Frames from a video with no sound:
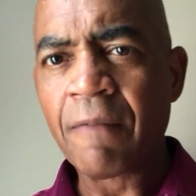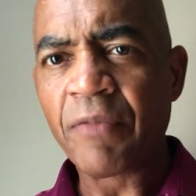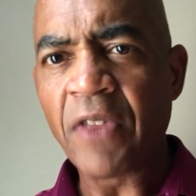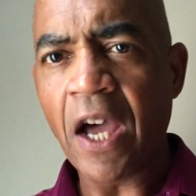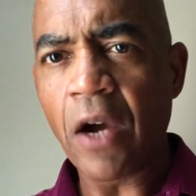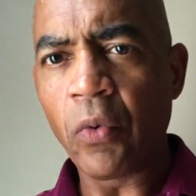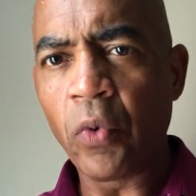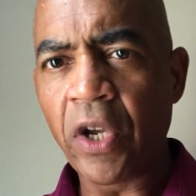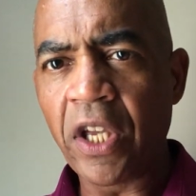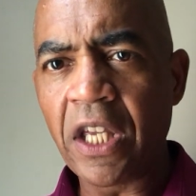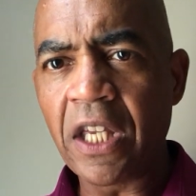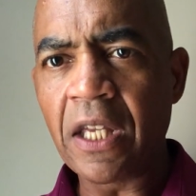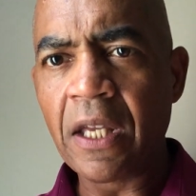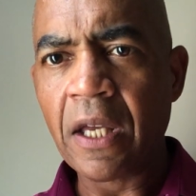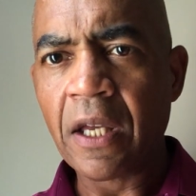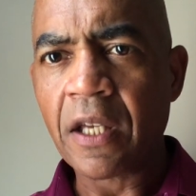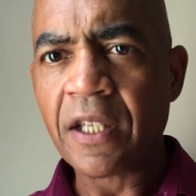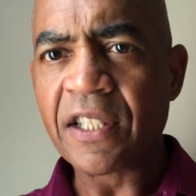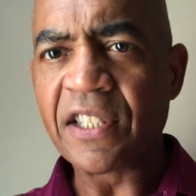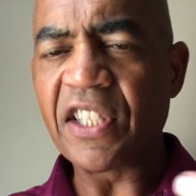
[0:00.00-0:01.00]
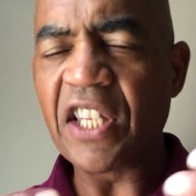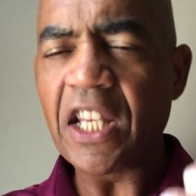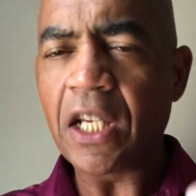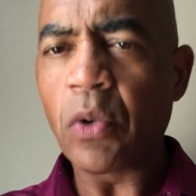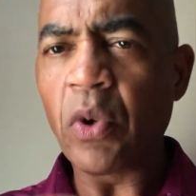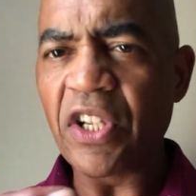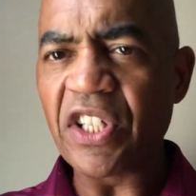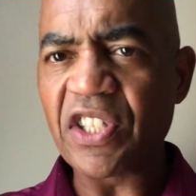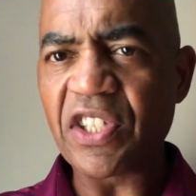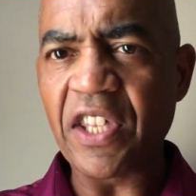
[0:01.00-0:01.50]
that we
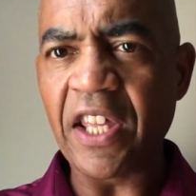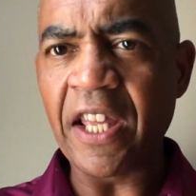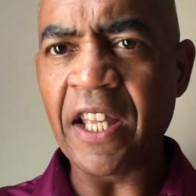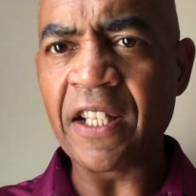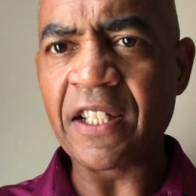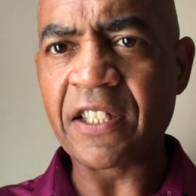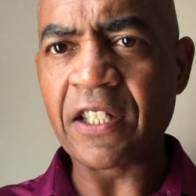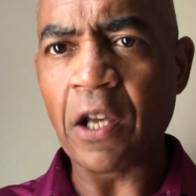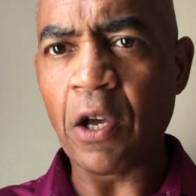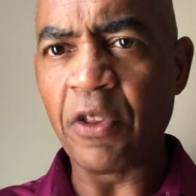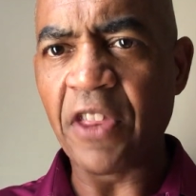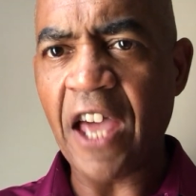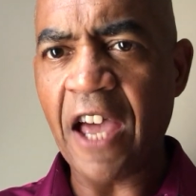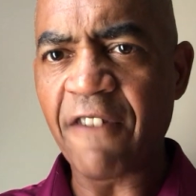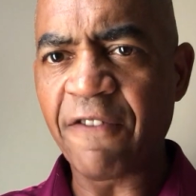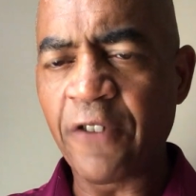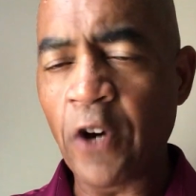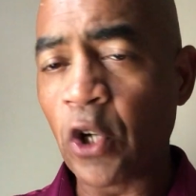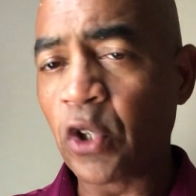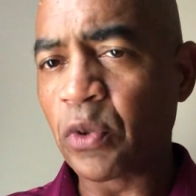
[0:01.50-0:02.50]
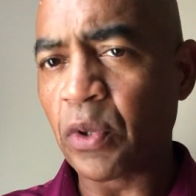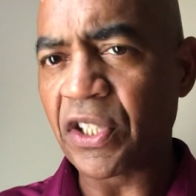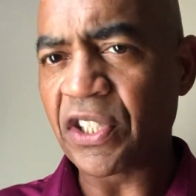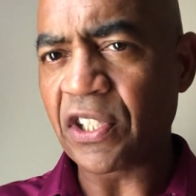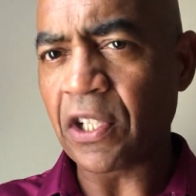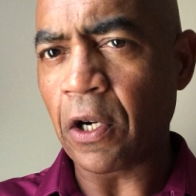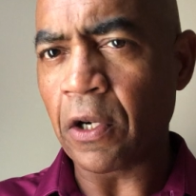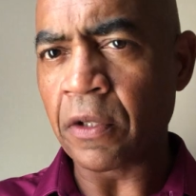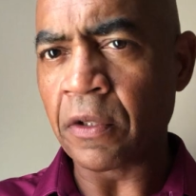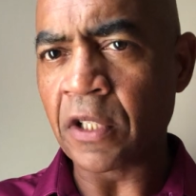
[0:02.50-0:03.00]
sequence things so that folks with
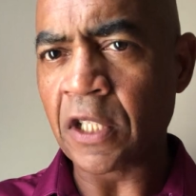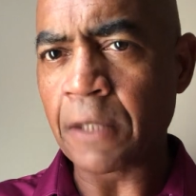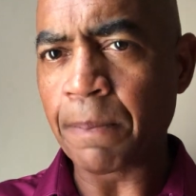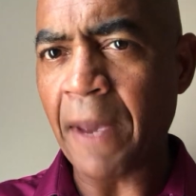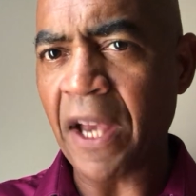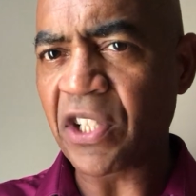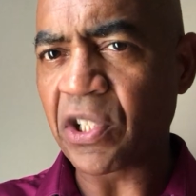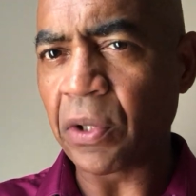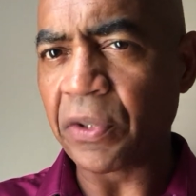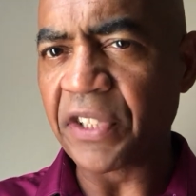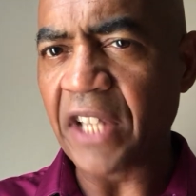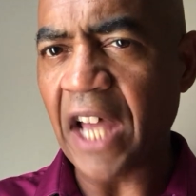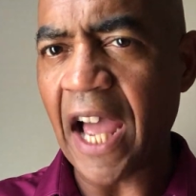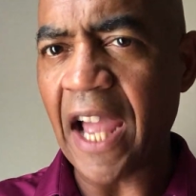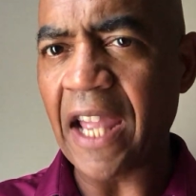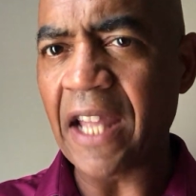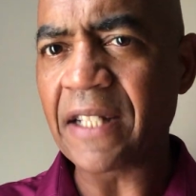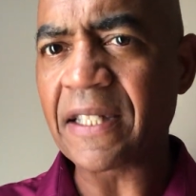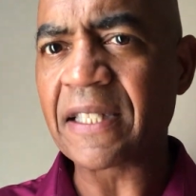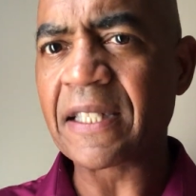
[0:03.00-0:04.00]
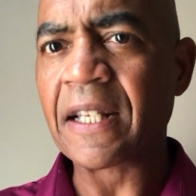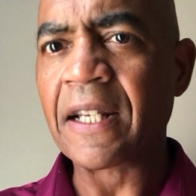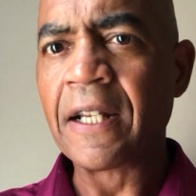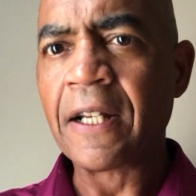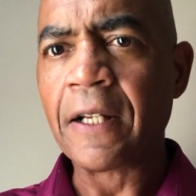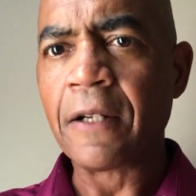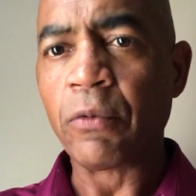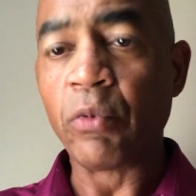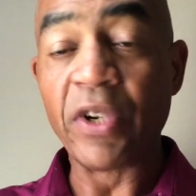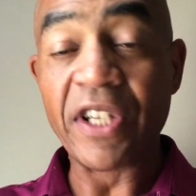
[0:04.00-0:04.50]
certain special diets
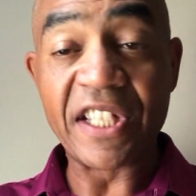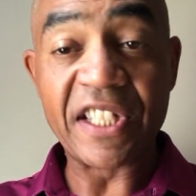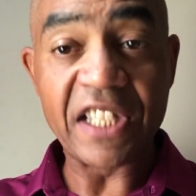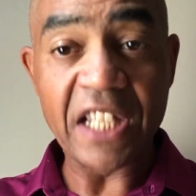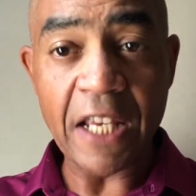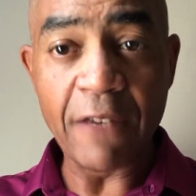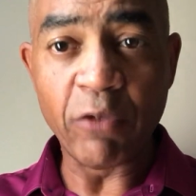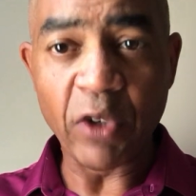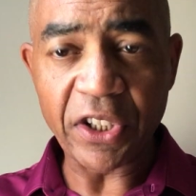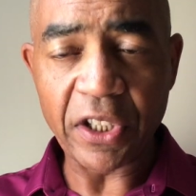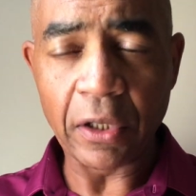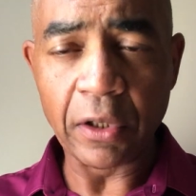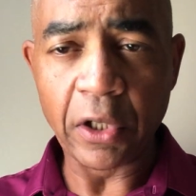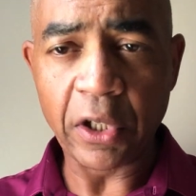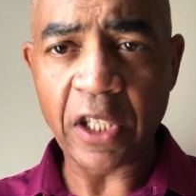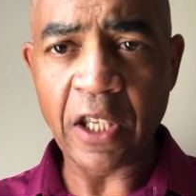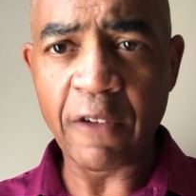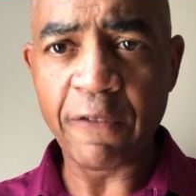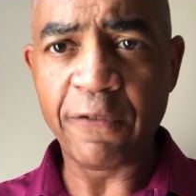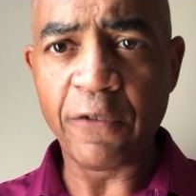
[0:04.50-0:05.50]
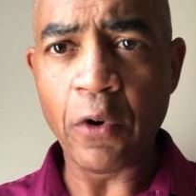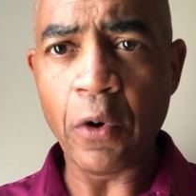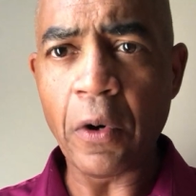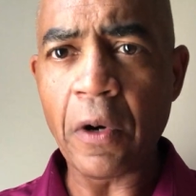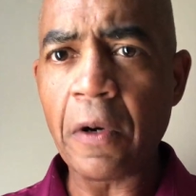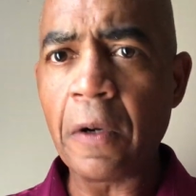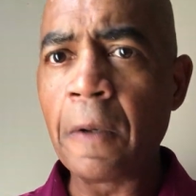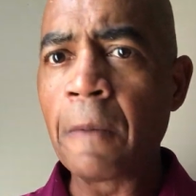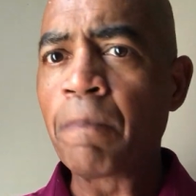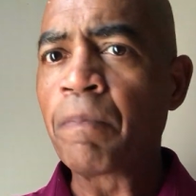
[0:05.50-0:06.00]
receive what they're looking
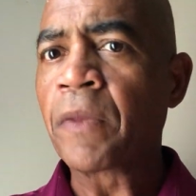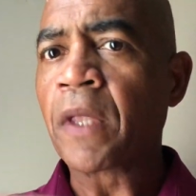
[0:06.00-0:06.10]
for.